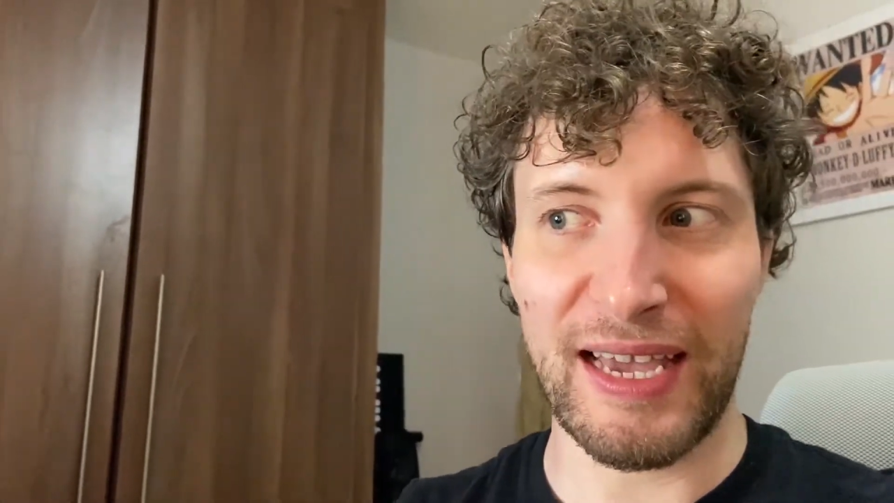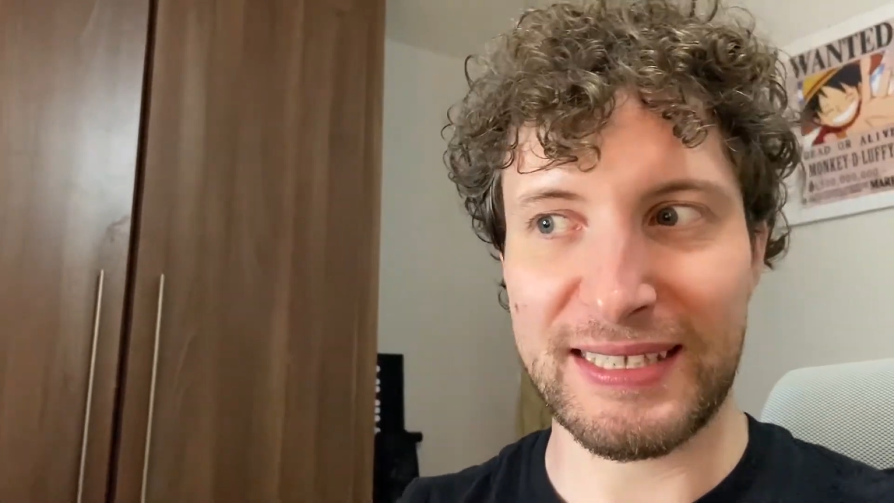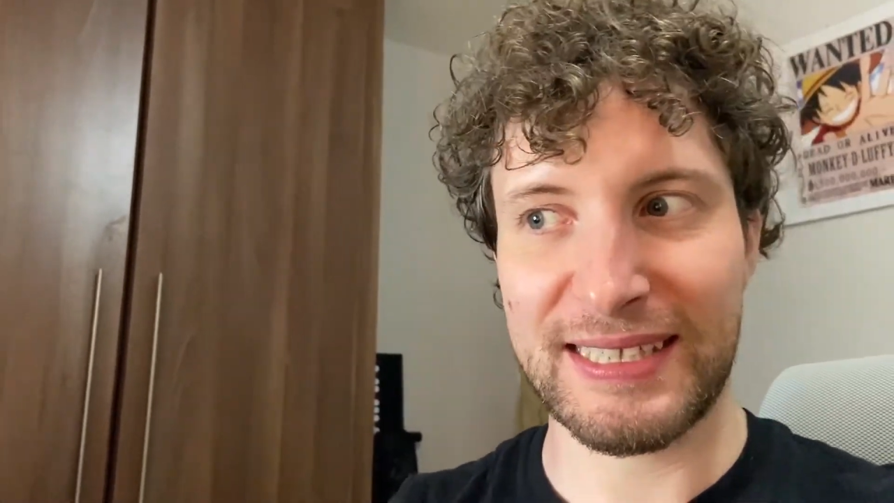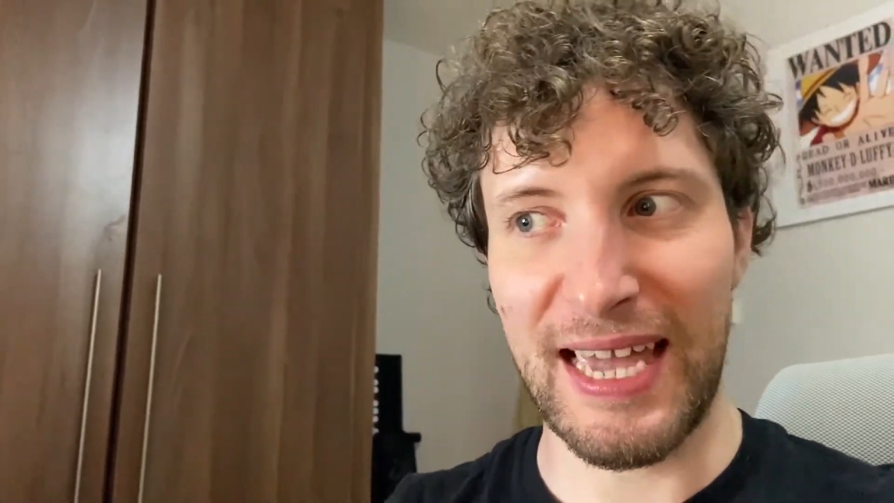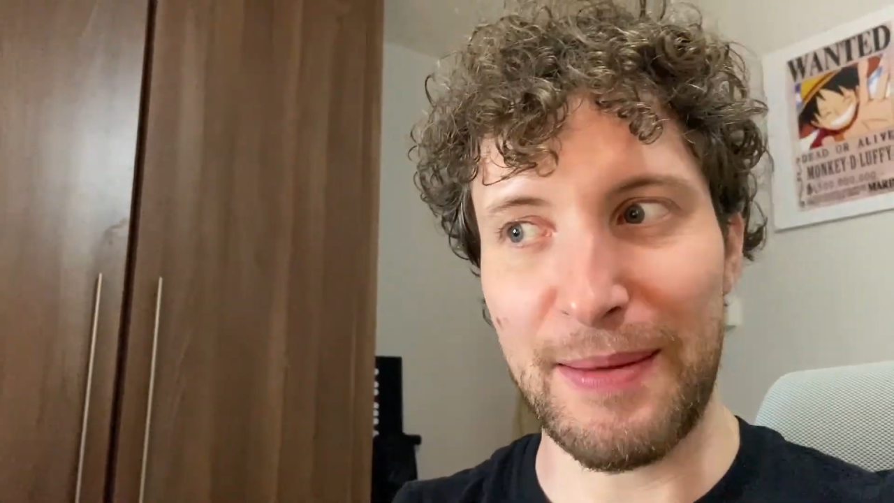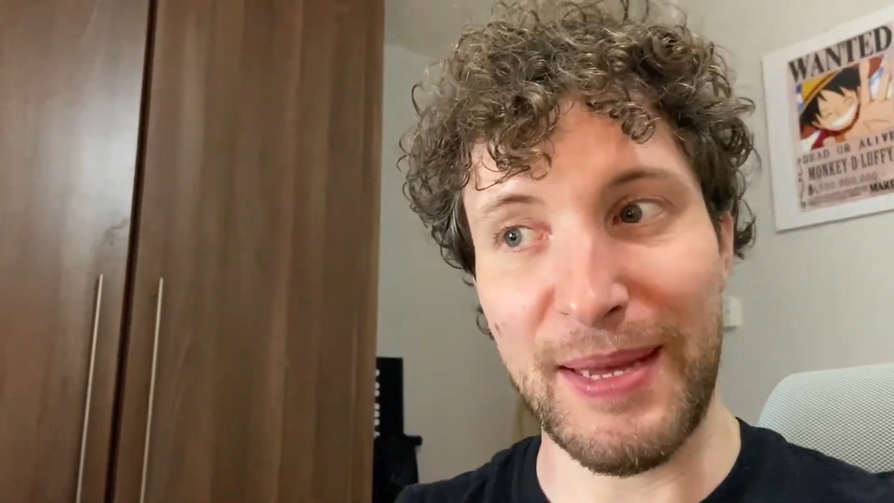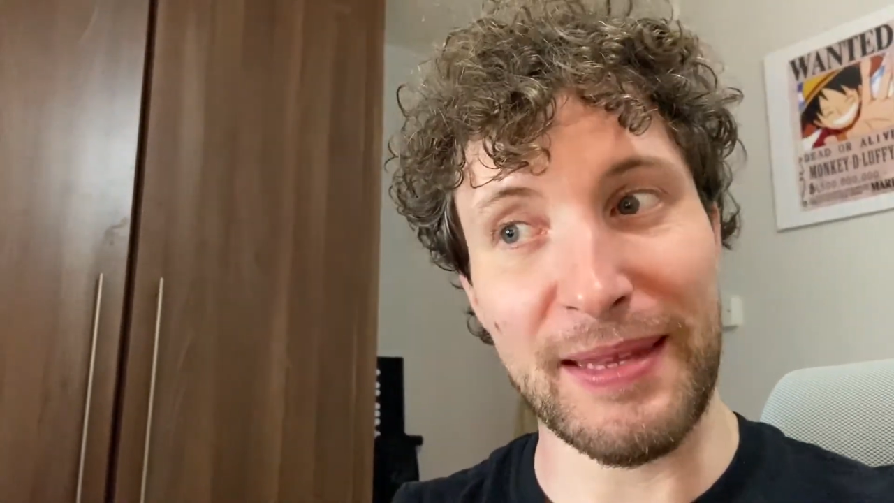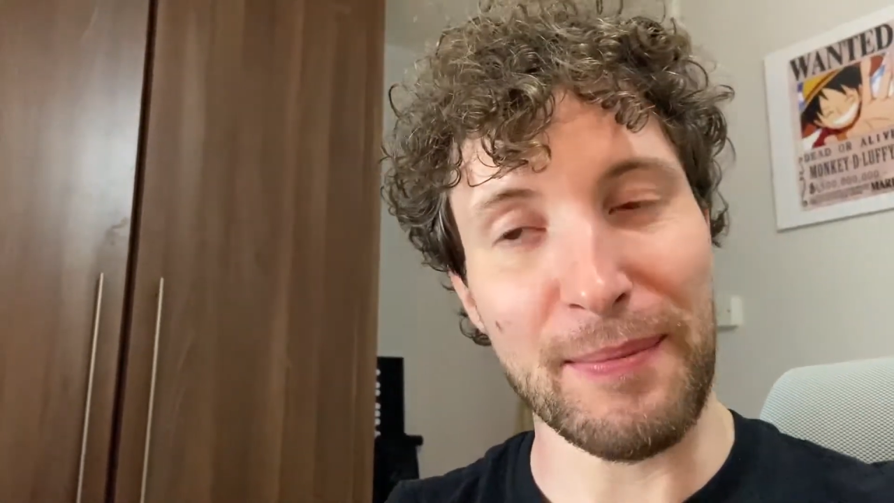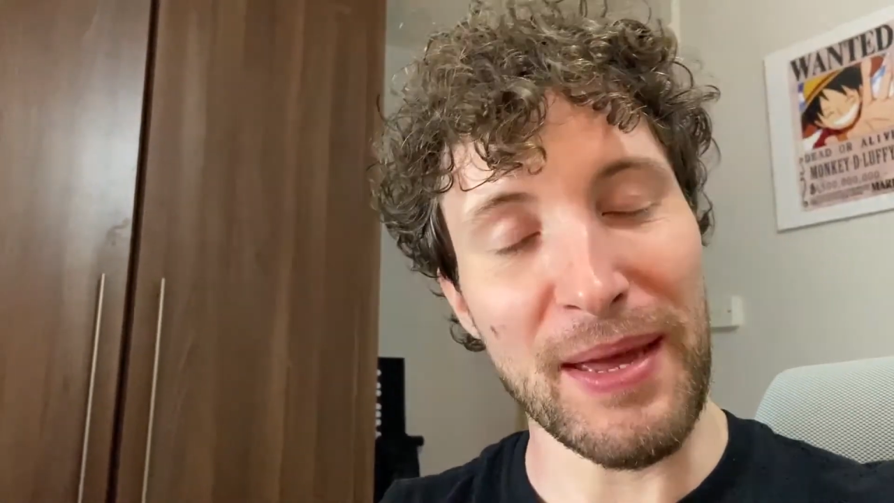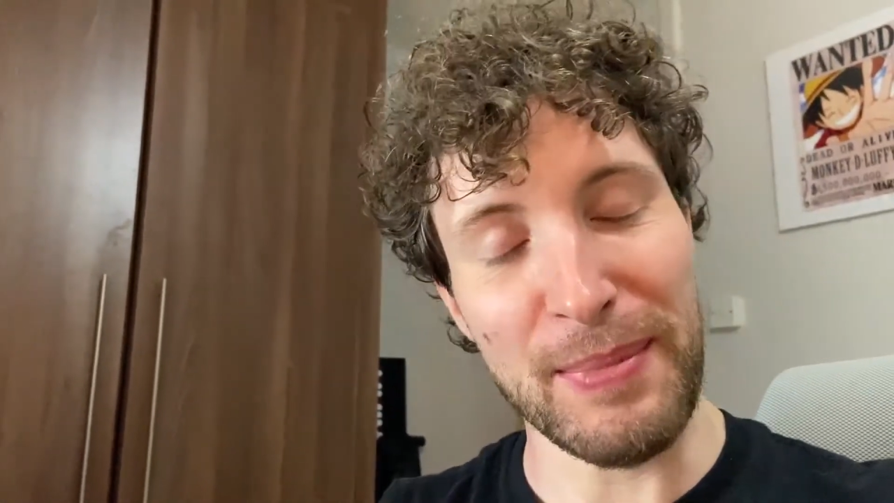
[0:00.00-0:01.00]
escape and
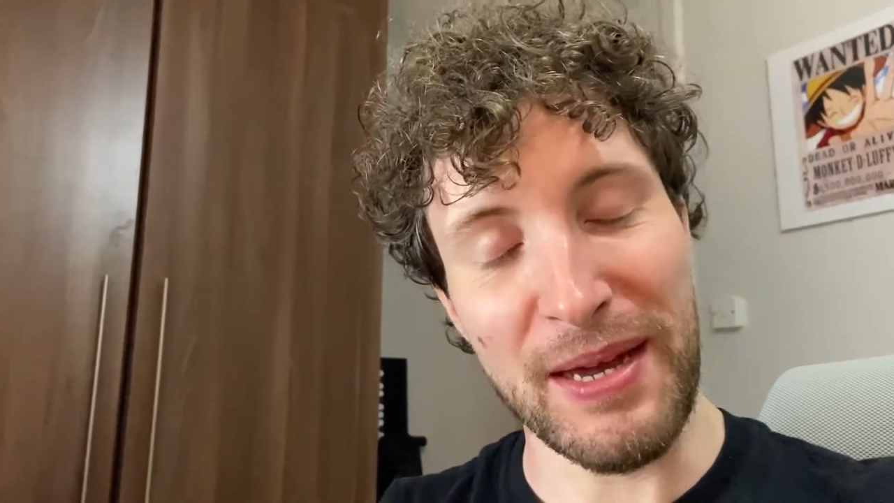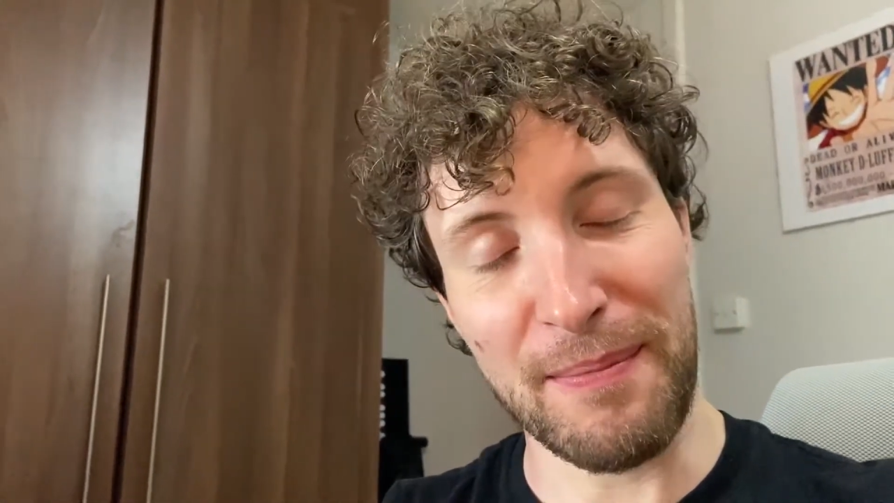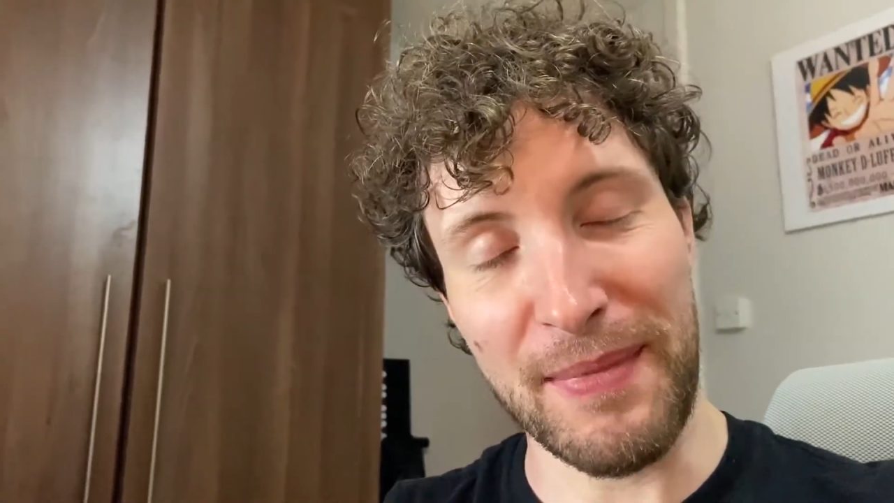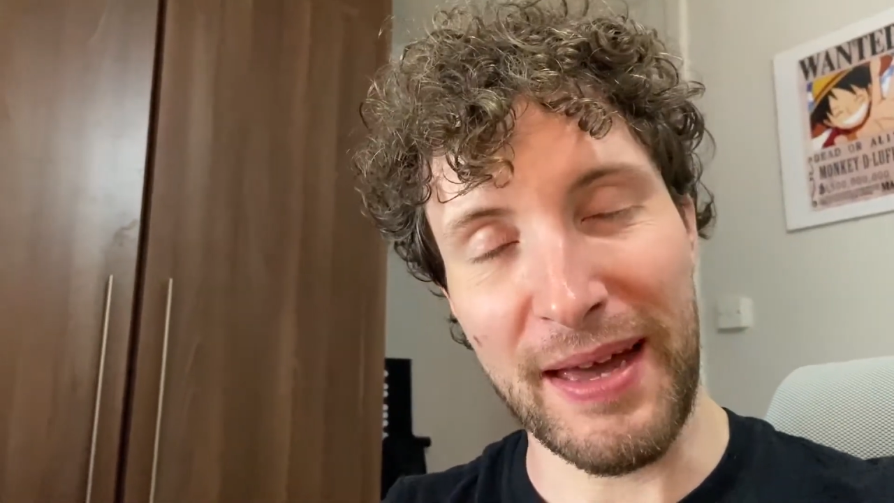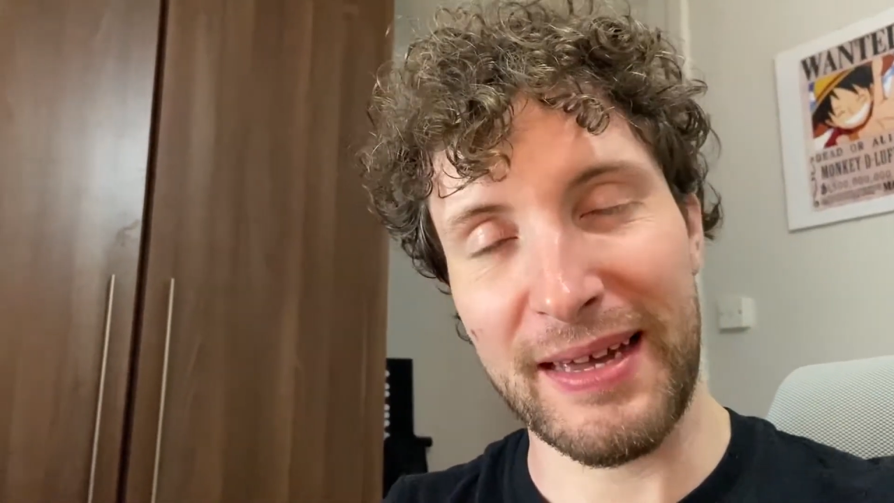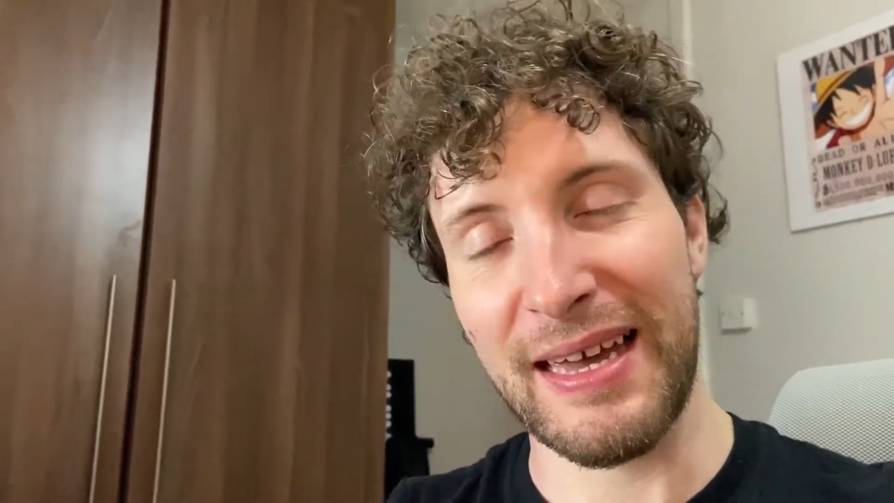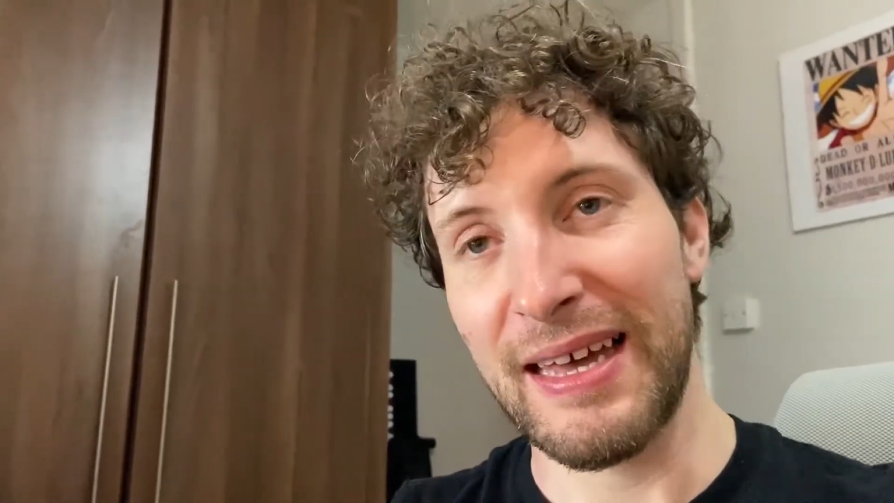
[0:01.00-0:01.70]
then maybe come back